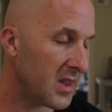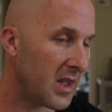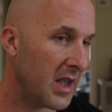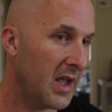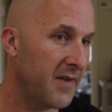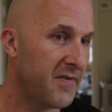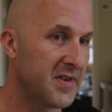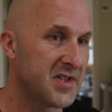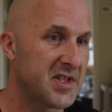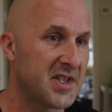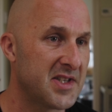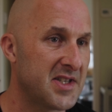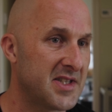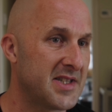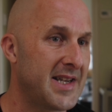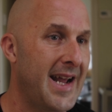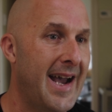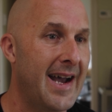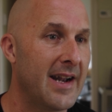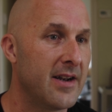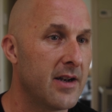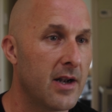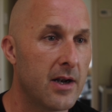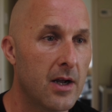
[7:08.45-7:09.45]
If it's a
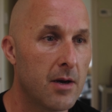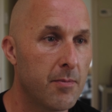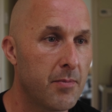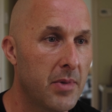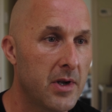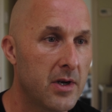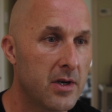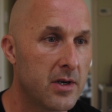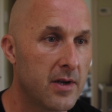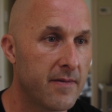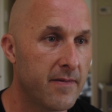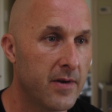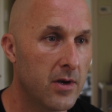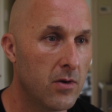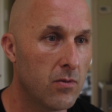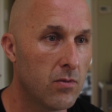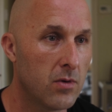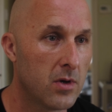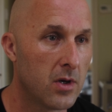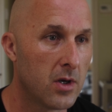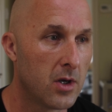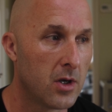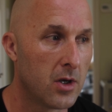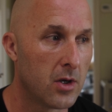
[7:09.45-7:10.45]
standing up interview,
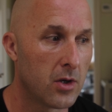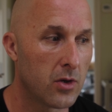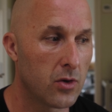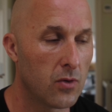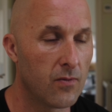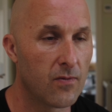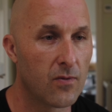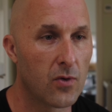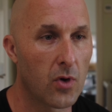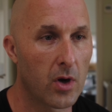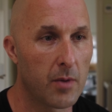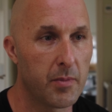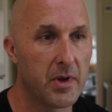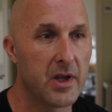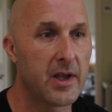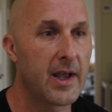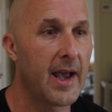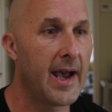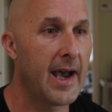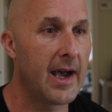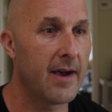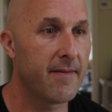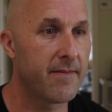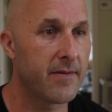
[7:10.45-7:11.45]
you've got to be
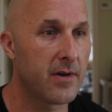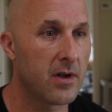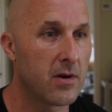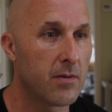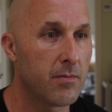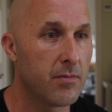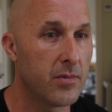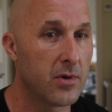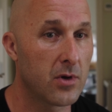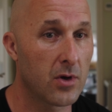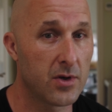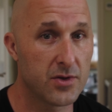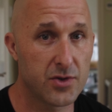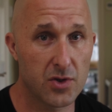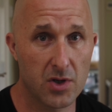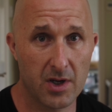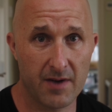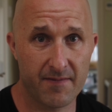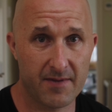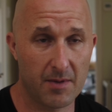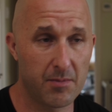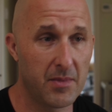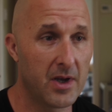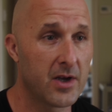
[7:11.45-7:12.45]
careful, because you're going to
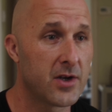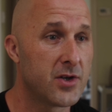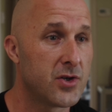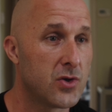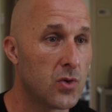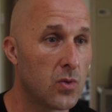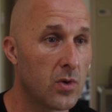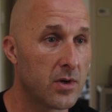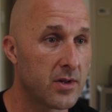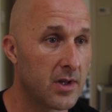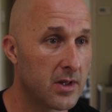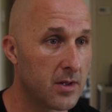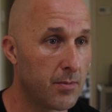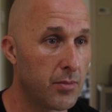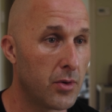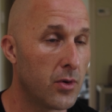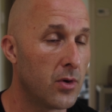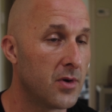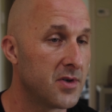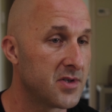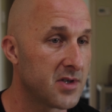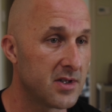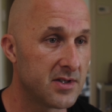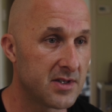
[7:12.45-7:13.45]
have to make sure that the
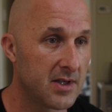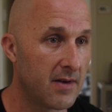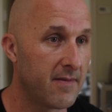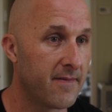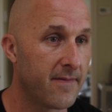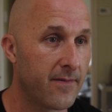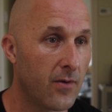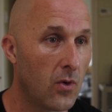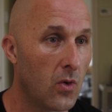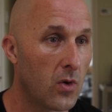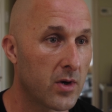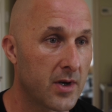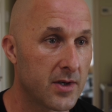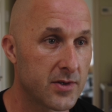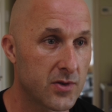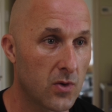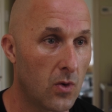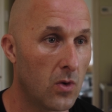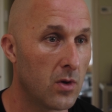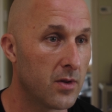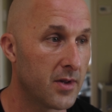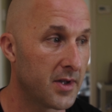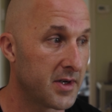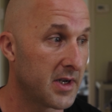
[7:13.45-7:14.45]
person's in focus
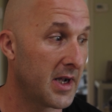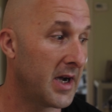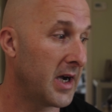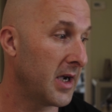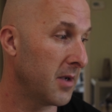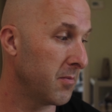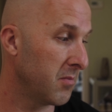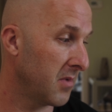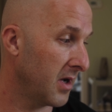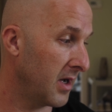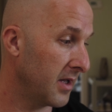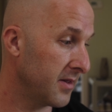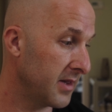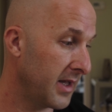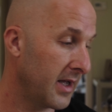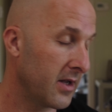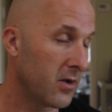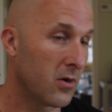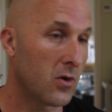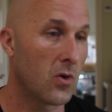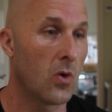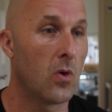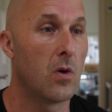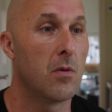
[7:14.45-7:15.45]
all the time and
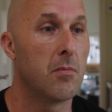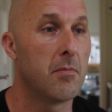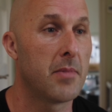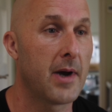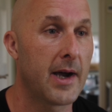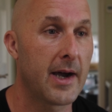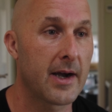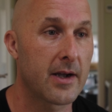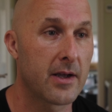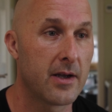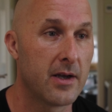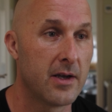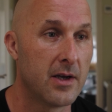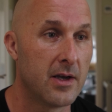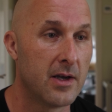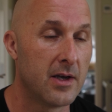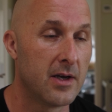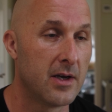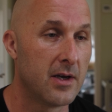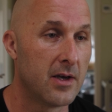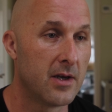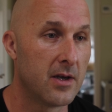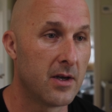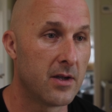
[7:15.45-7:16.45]
then going back
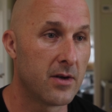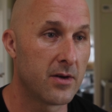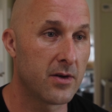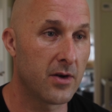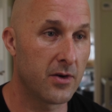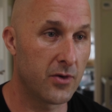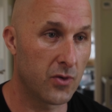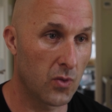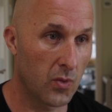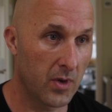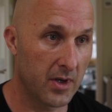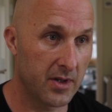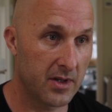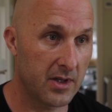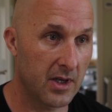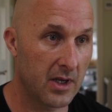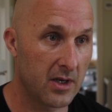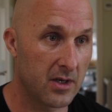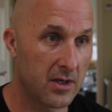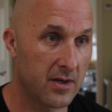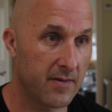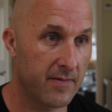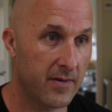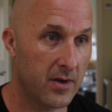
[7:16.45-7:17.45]
to doing the
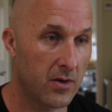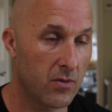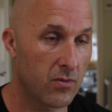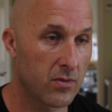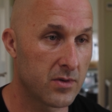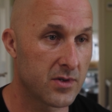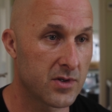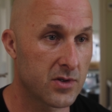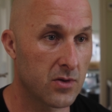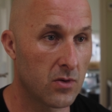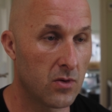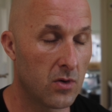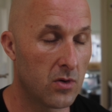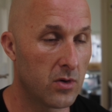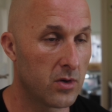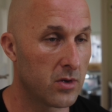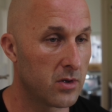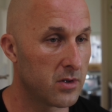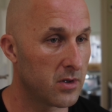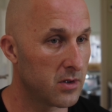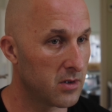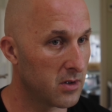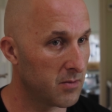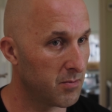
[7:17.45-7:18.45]
interview. So
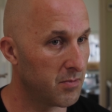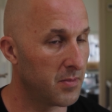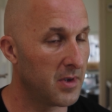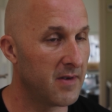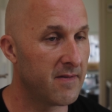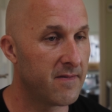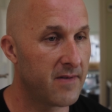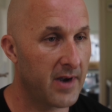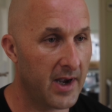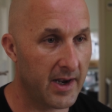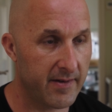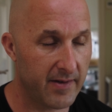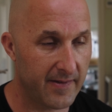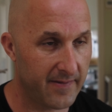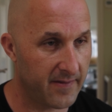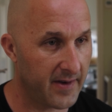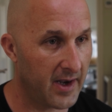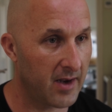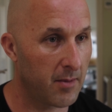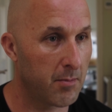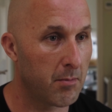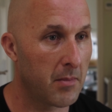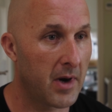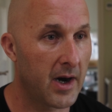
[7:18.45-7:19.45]
be very,
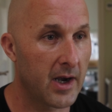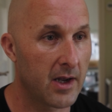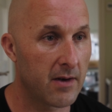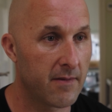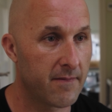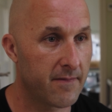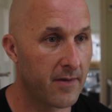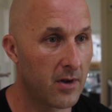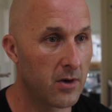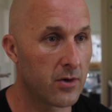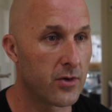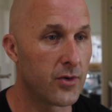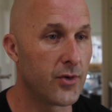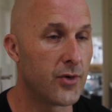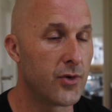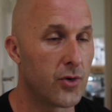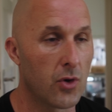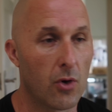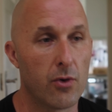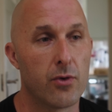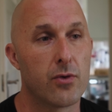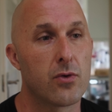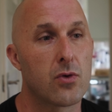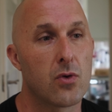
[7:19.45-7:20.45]
very mindful.
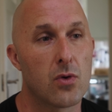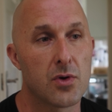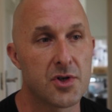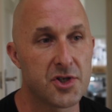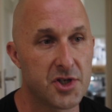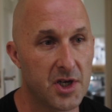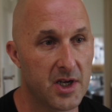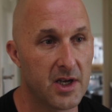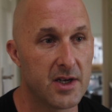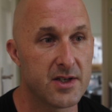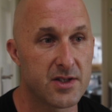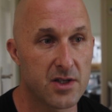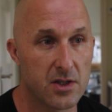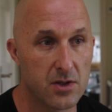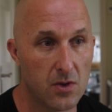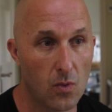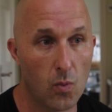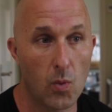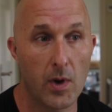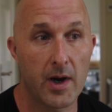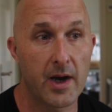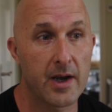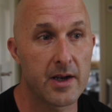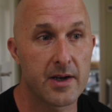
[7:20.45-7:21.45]
Don't go chasing the
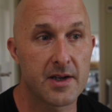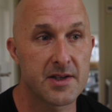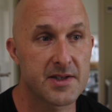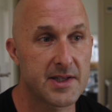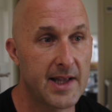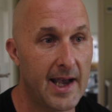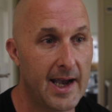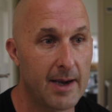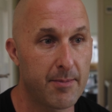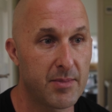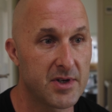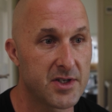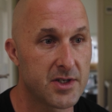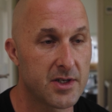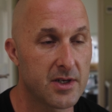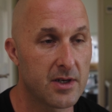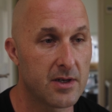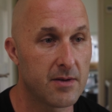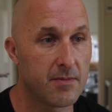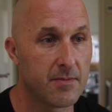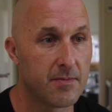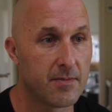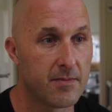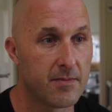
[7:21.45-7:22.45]
widest aperture.